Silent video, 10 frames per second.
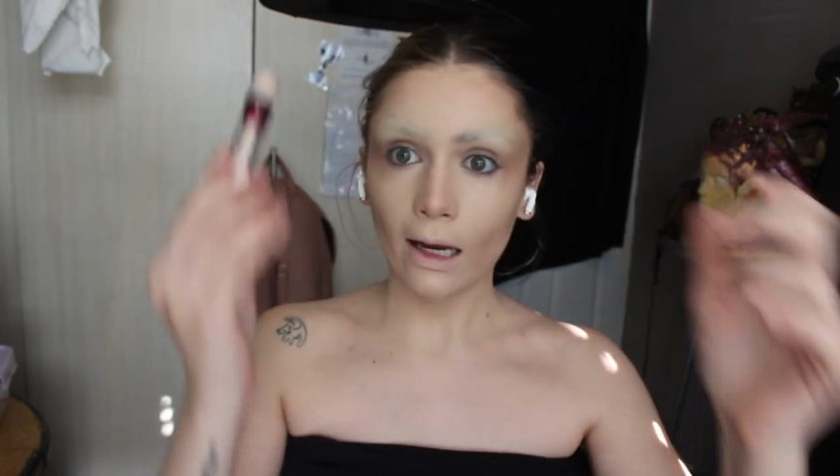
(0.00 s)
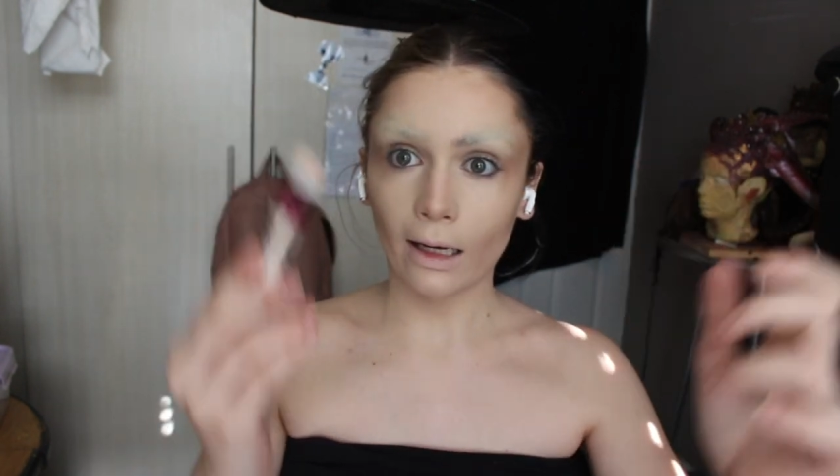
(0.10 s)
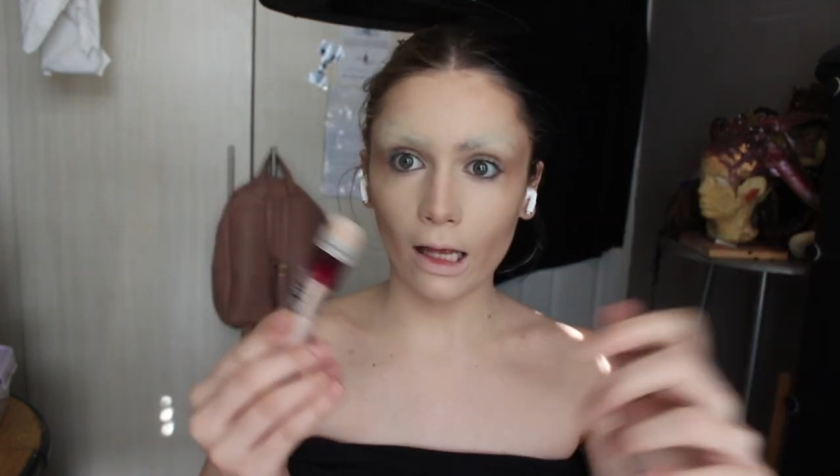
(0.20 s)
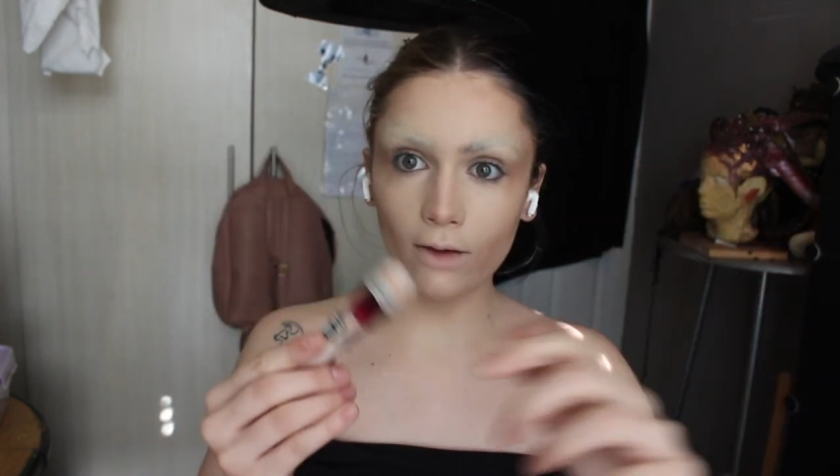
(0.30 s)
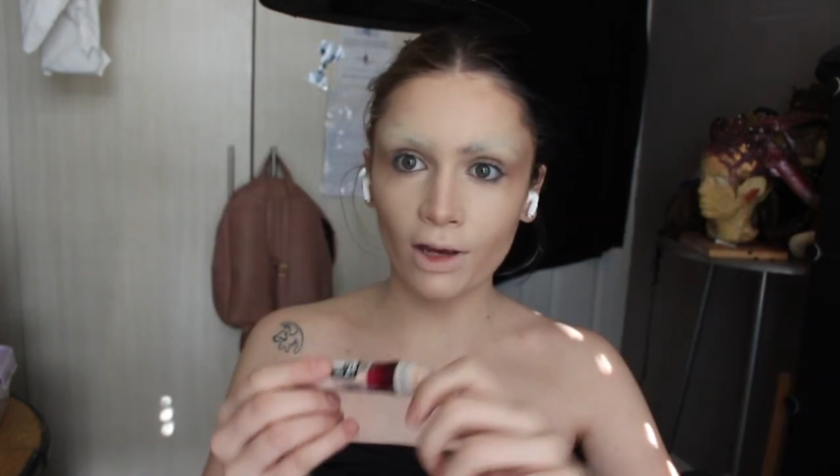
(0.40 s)

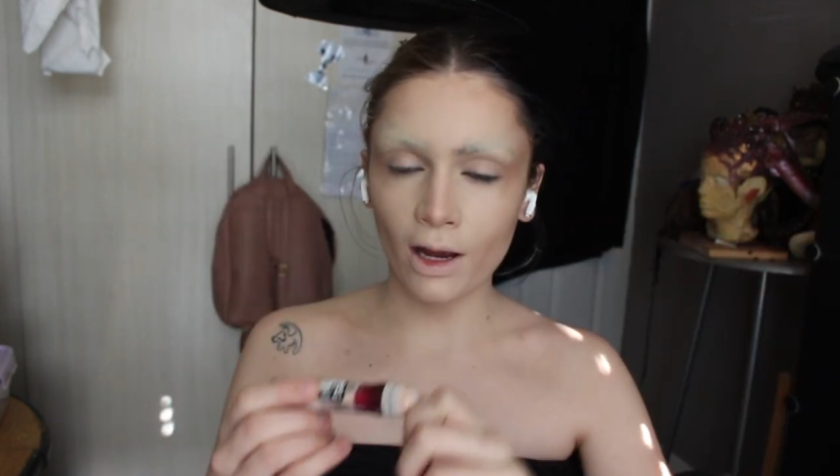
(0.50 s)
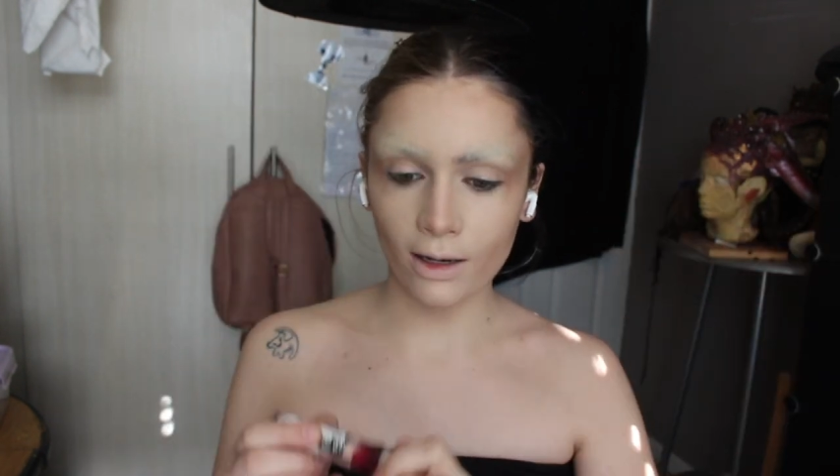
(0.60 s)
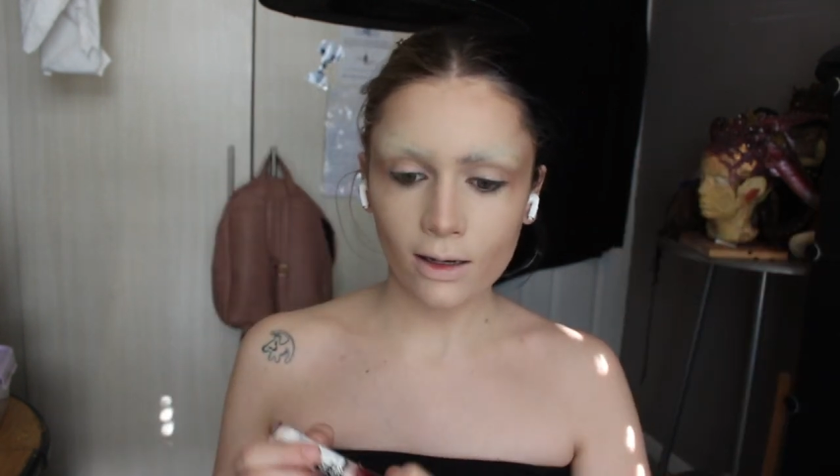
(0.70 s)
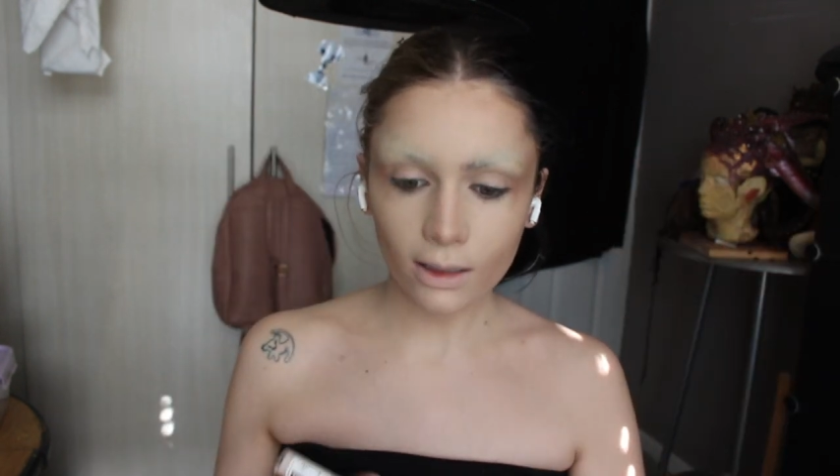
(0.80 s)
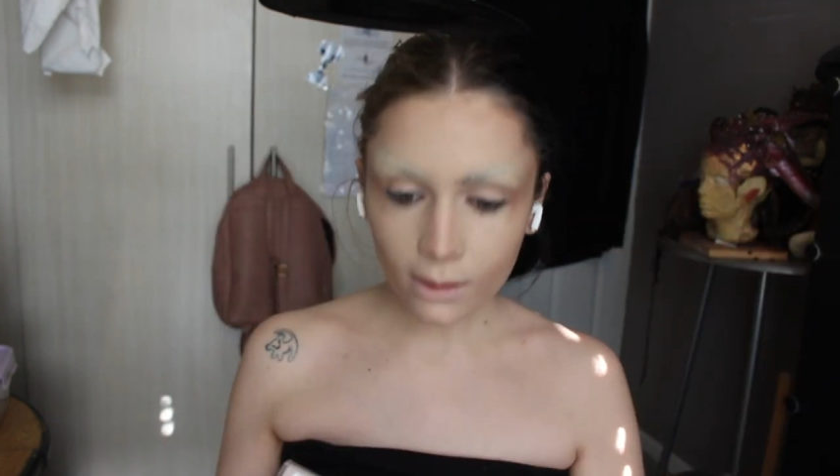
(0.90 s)
heavy
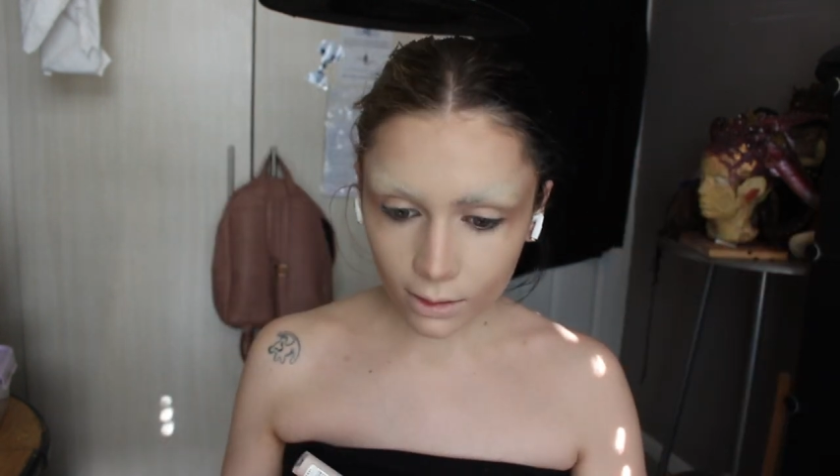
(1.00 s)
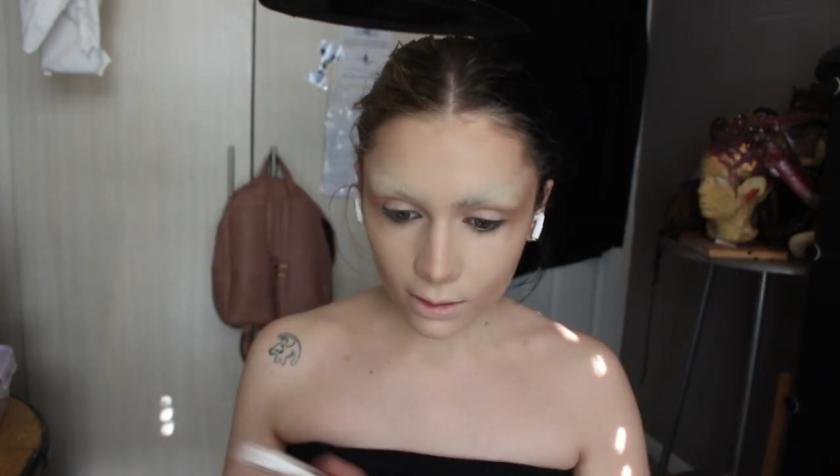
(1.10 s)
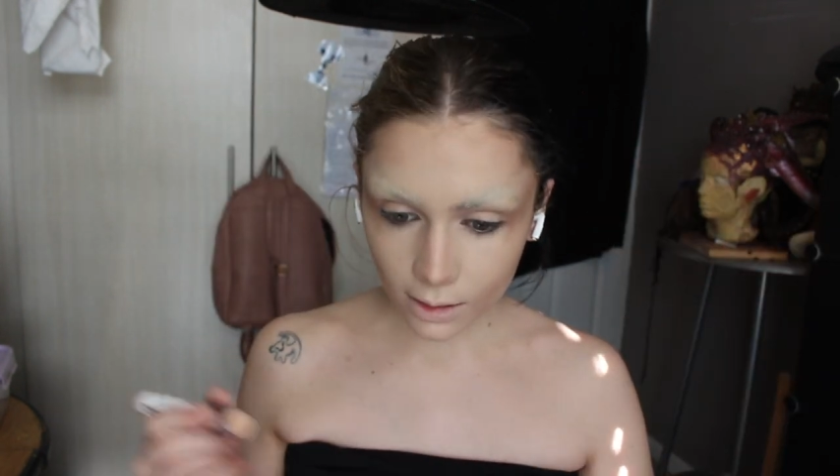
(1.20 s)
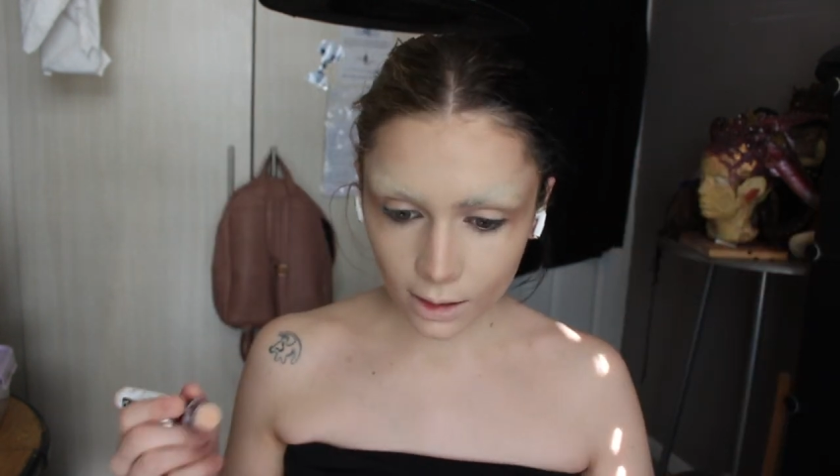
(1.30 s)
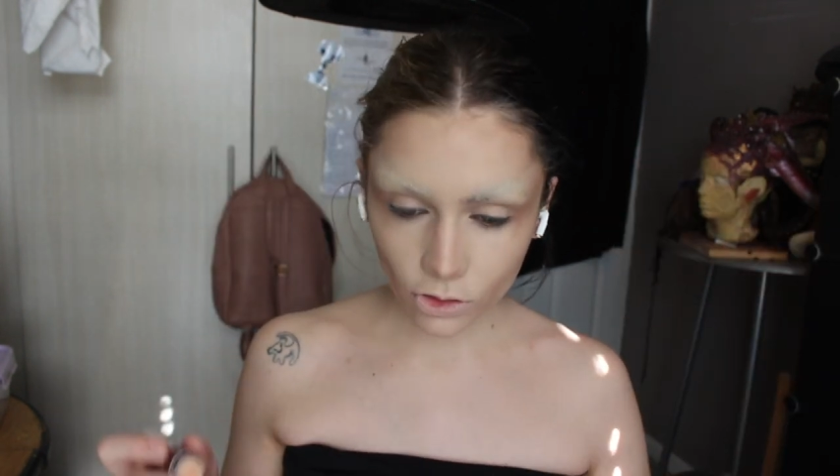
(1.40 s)
highlighting
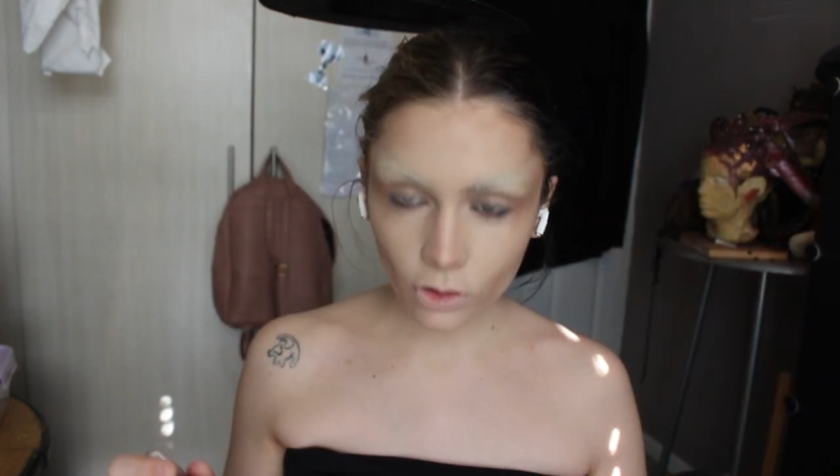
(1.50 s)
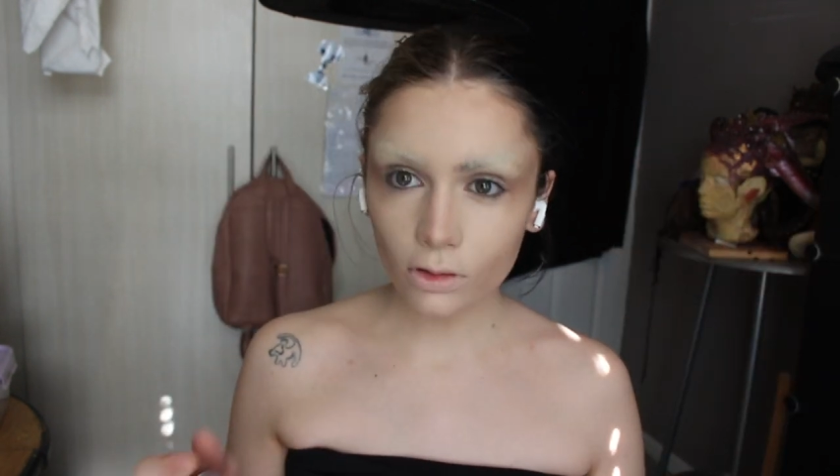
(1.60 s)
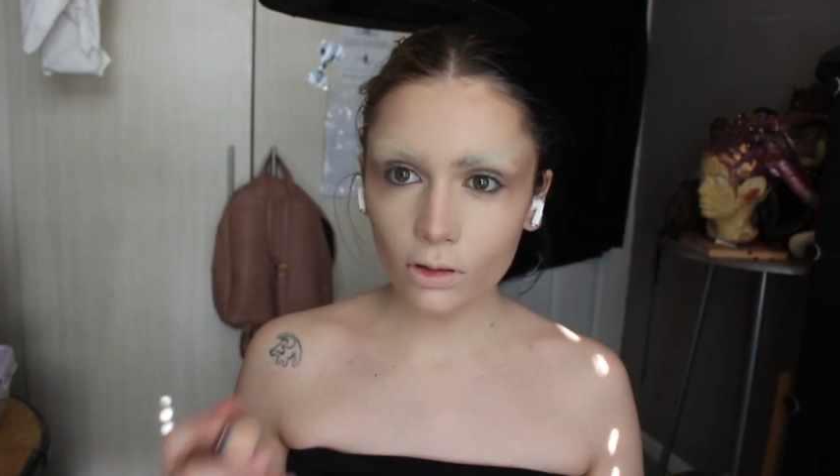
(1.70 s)
session.